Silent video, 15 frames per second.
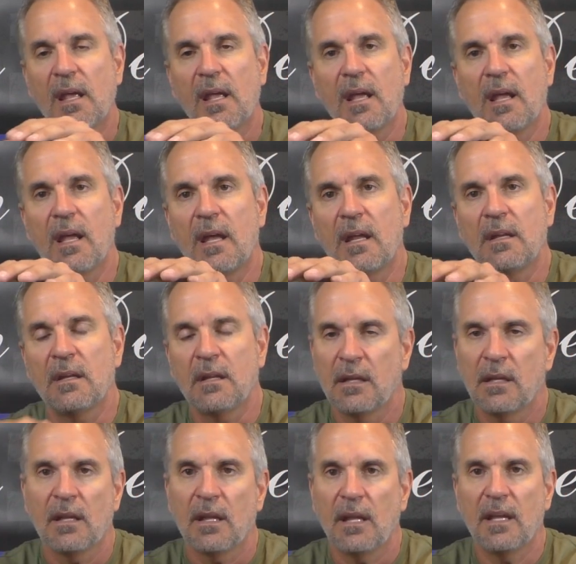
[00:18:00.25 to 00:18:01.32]
and
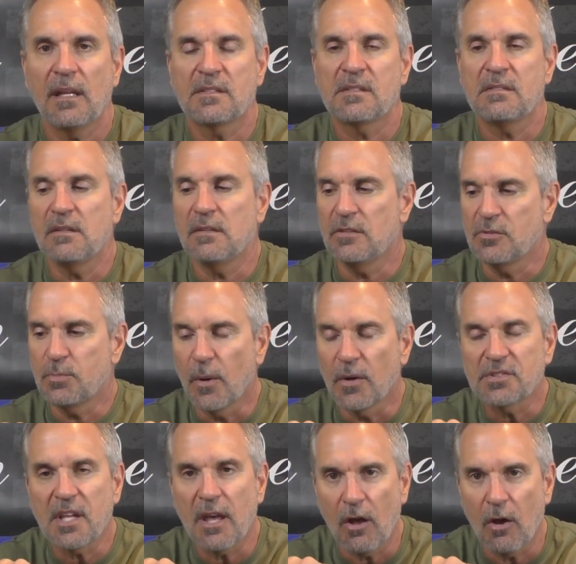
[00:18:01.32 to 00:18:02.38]
it's
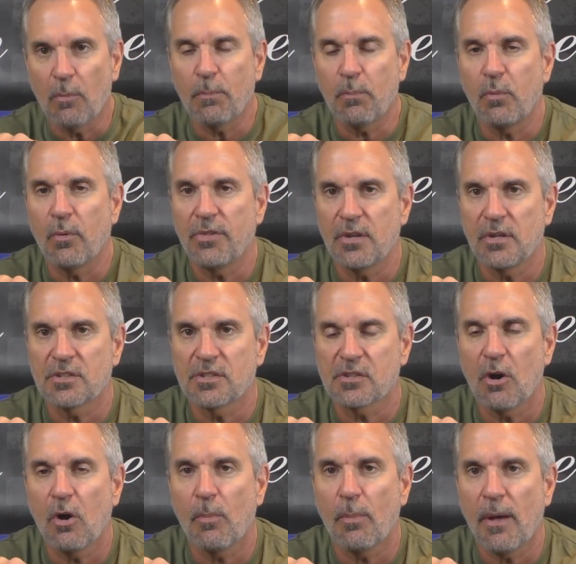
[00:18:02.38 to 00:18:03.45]
supposed to help with your scope,